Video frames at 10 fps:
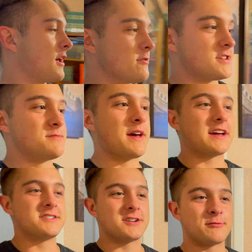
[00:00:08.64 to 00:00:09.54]
I was just
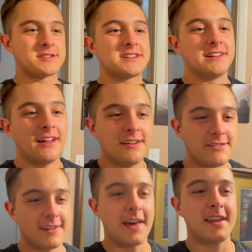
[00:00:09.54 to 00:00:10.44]
making sure we're still on
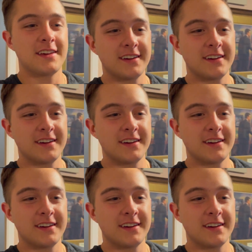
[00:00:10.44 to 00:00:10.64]
for that.